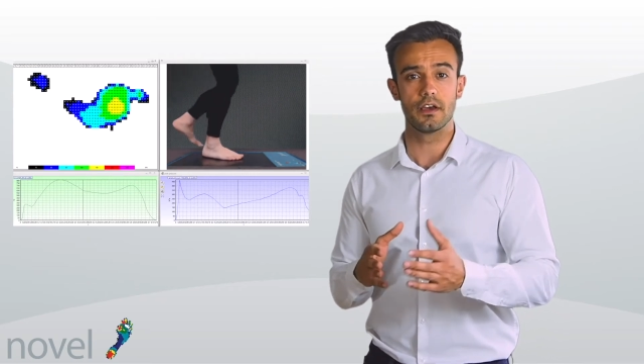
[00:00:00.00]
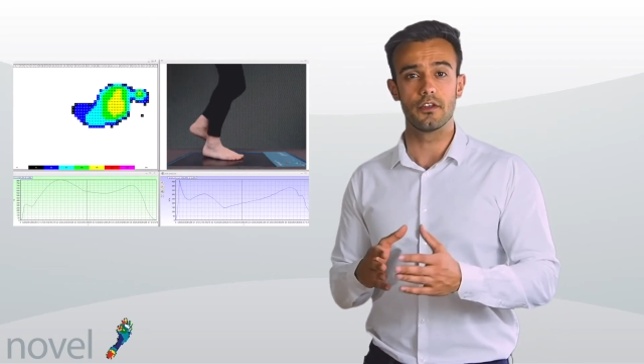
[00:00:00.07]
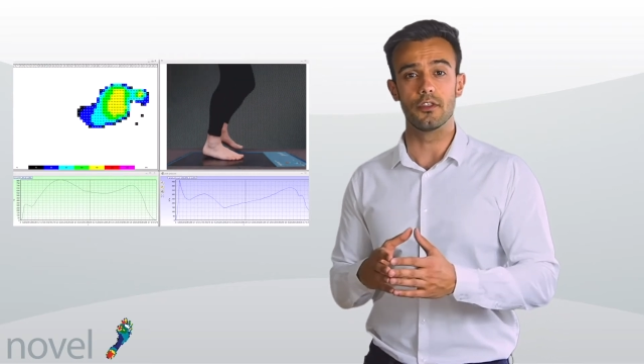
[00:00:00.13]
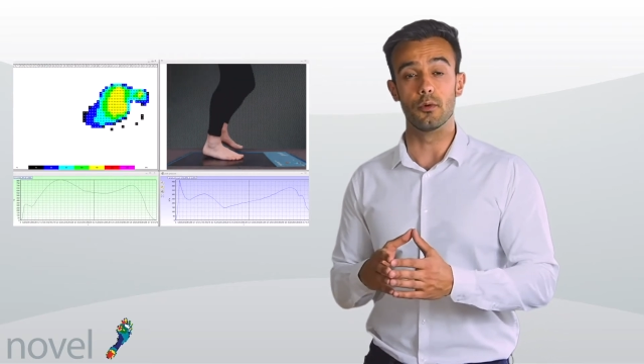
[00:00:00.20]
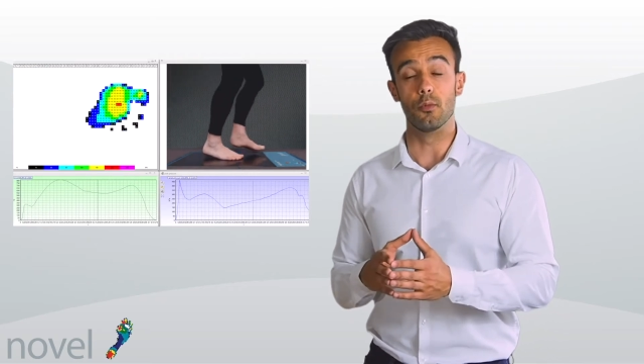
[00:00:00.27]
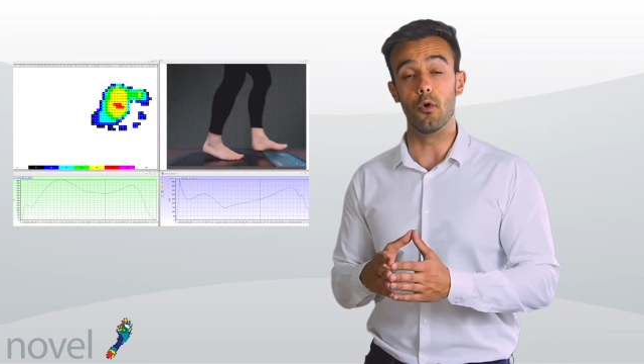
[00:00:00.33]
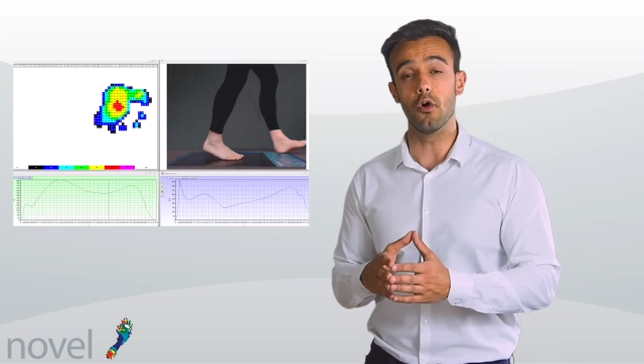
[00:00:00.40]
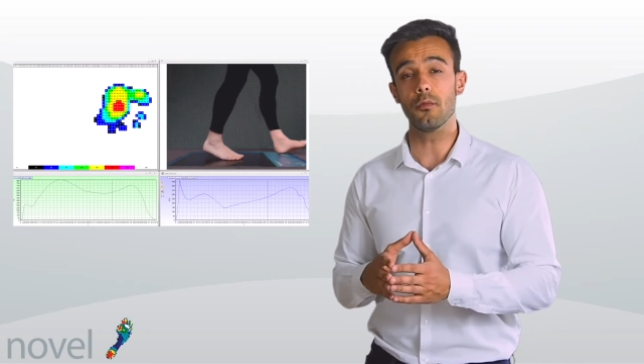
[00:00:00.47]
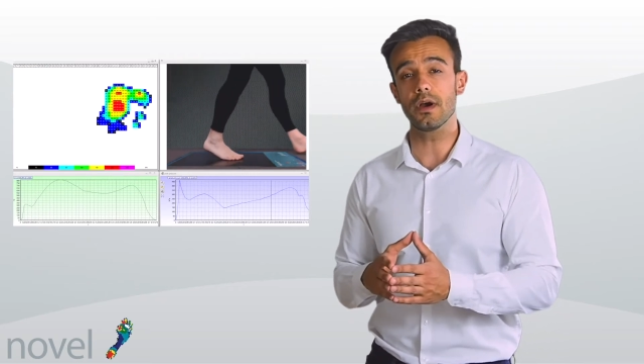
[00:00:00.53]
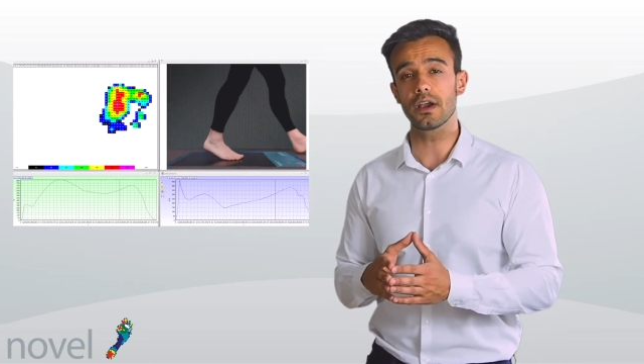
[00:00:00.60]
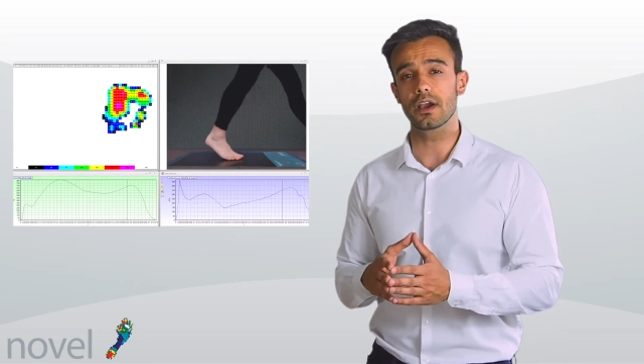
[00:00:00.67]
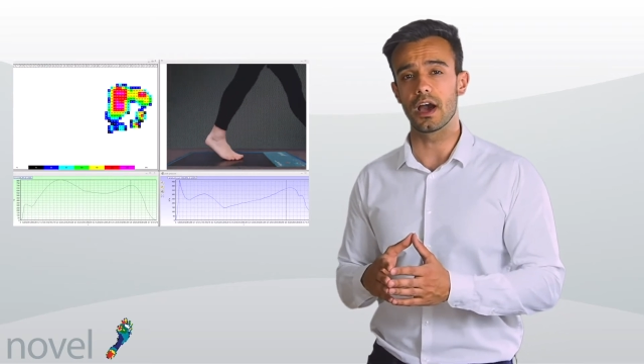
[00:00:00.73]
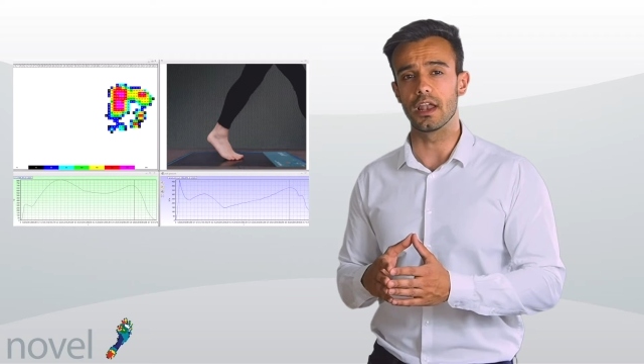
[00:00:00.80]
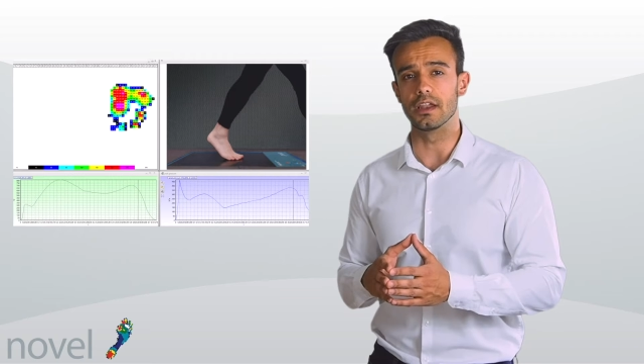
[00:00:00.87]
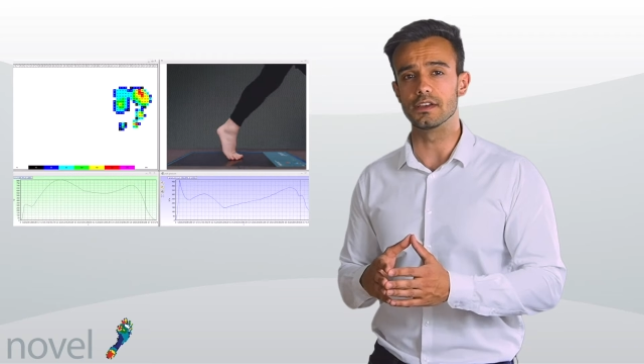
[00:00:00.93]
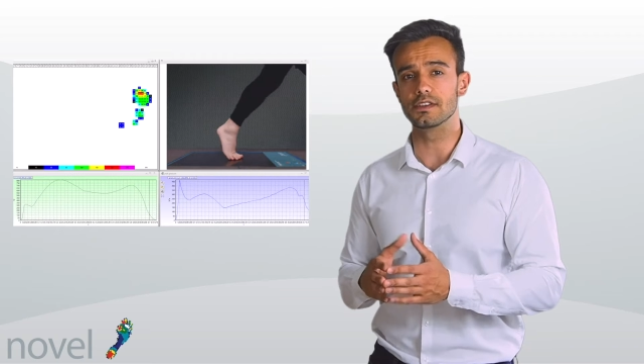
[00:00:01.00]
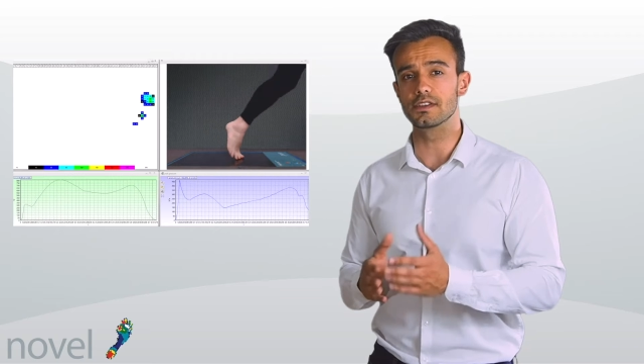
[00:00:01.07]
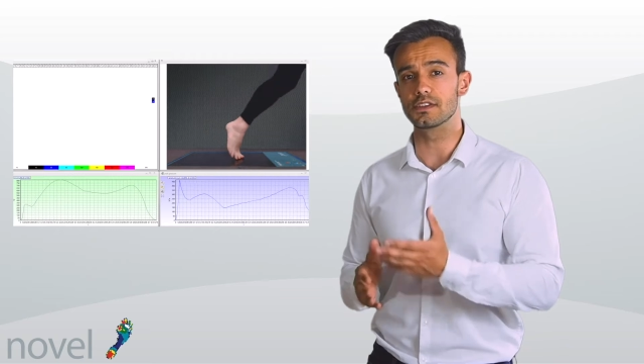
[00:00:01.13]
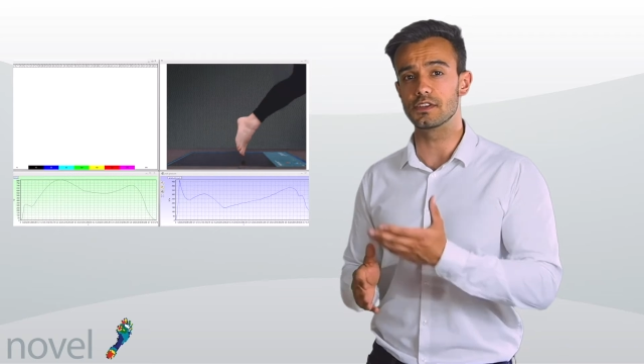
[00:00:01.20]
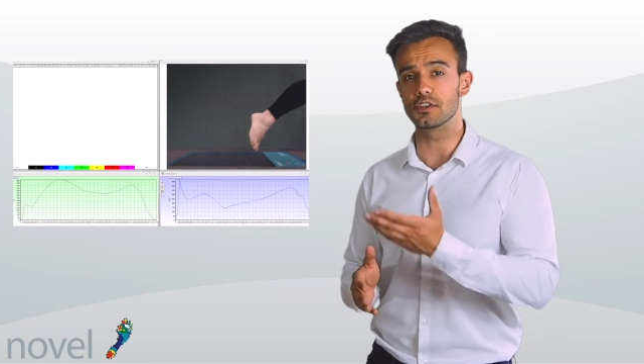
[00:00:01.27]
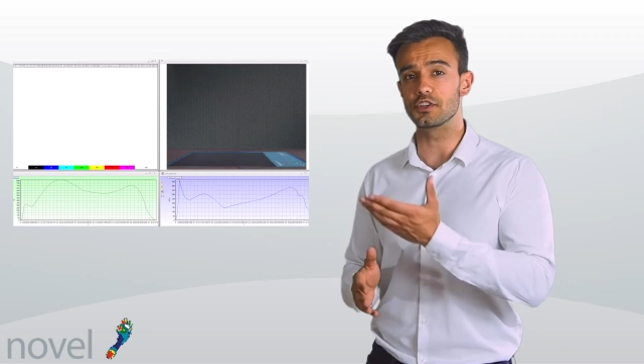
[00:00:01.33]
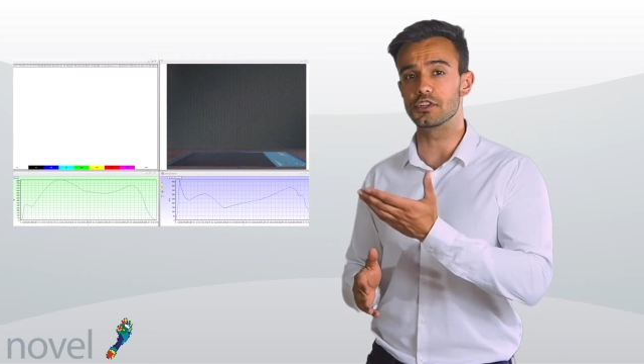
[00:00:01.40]
The warmer colors,
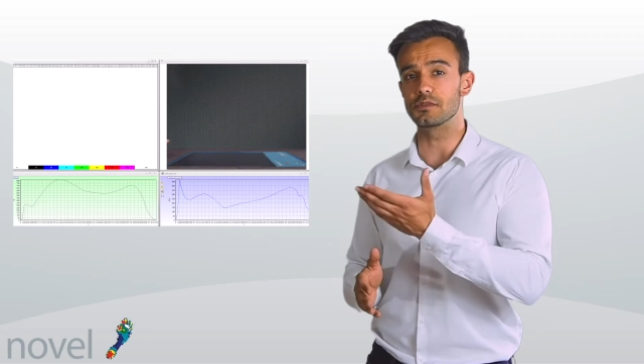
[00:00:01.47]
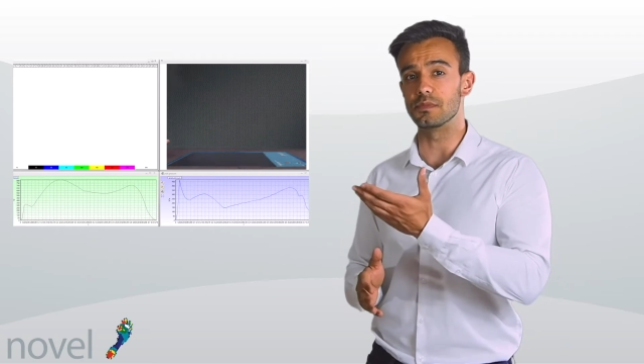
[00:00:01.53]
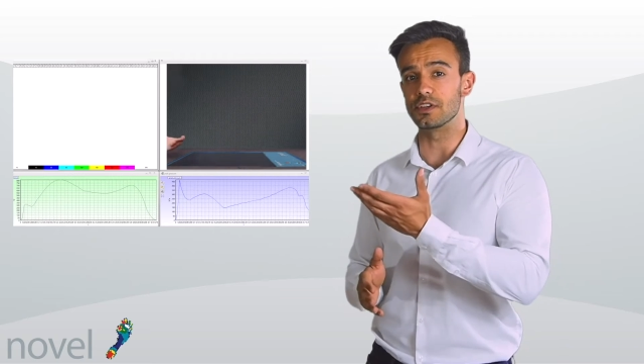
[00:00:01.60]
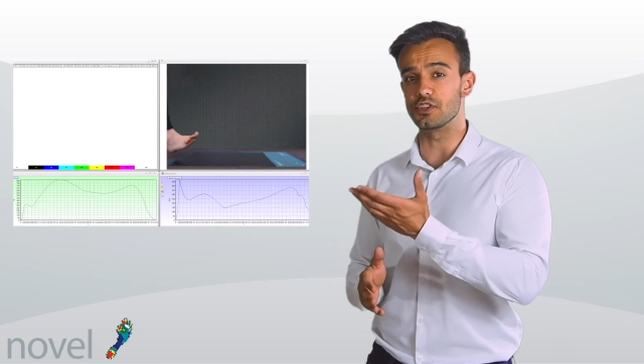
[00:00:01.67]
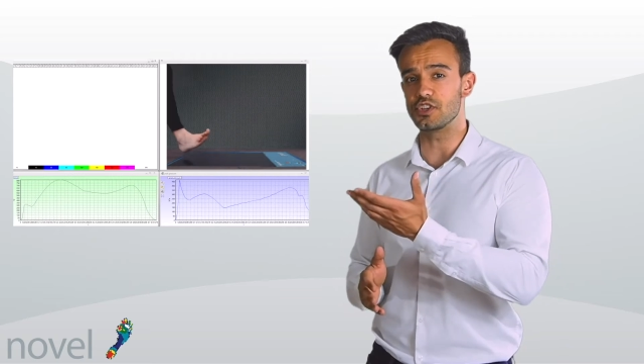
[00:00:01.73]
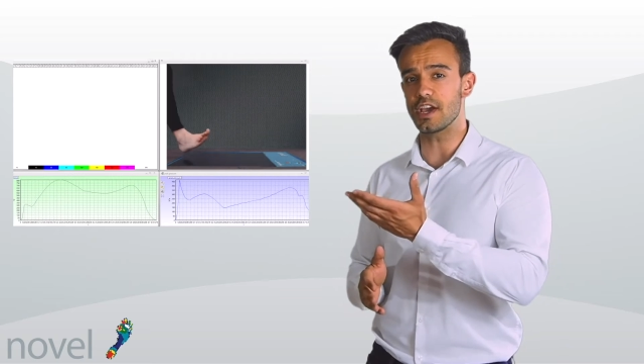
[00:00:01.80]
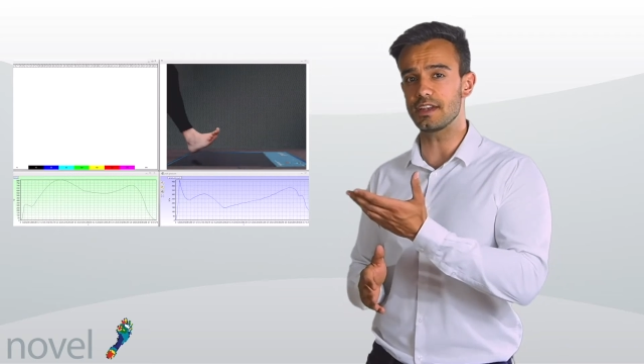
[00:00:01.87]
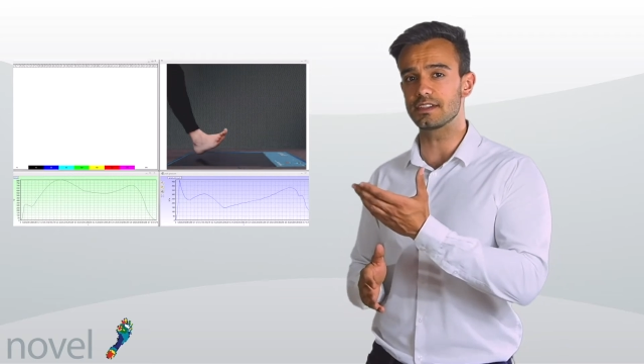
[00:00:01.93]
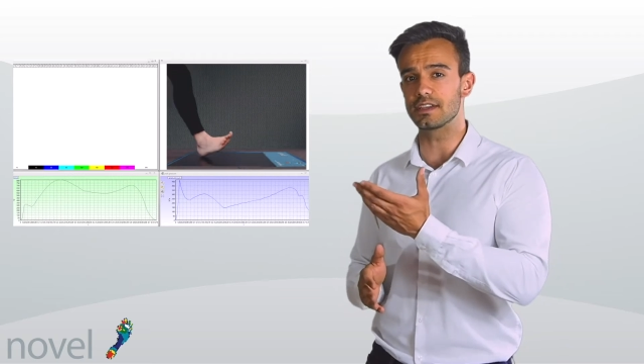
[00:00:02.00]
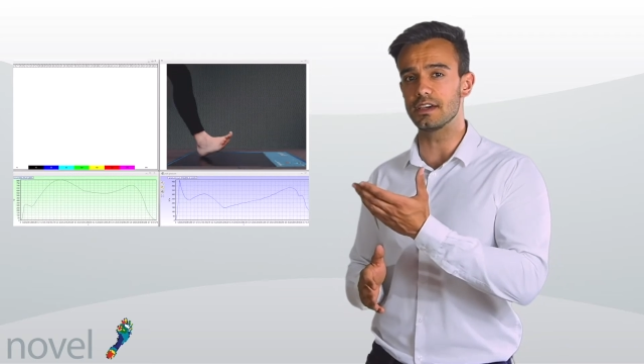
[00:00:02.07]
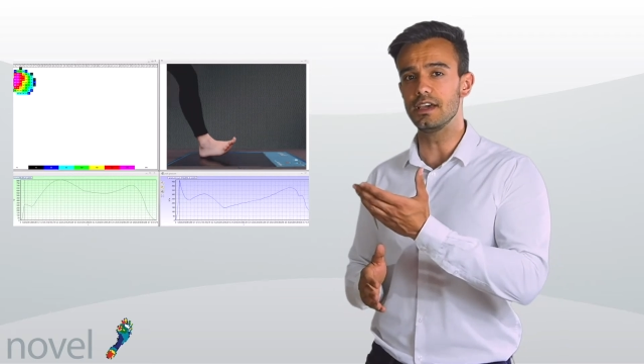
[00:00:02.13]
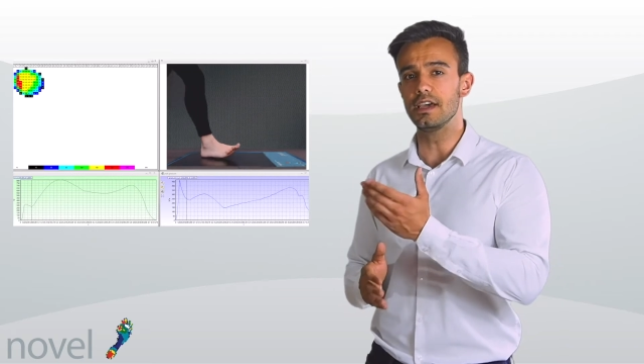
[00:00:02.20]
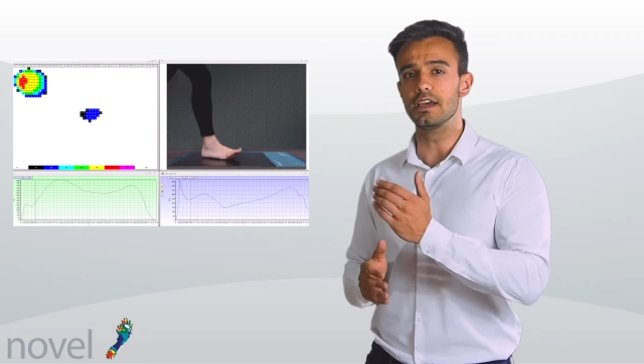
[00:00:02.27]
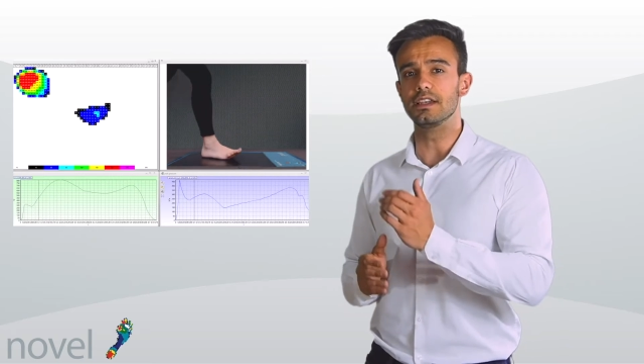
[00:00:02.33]
such as magenta,